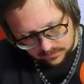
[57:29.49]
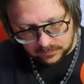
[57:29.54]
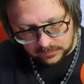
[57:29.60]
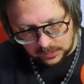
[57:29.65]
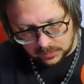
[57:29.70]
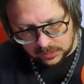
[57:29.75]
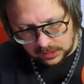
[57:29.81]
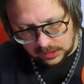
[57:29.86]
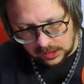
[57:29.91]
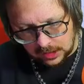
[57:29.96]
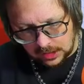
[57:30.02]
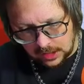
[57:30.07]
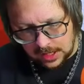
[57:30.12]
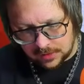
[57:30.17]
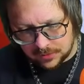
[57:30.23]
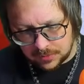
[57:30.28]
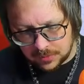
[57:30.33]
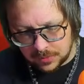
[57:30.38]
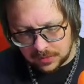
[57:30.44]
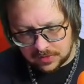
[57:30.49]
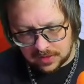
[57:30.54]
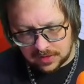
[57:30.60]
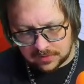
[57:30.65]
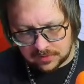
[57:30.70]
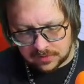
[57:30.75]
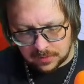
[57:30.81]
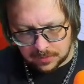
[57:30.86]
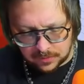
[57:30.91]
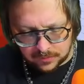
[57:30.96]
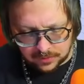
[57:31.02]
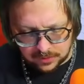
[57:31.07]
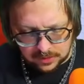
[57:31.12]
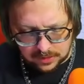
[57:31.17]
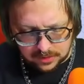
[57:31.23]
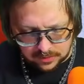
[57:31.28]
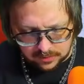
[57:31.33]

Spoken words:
We're going to get attribute tests up over here.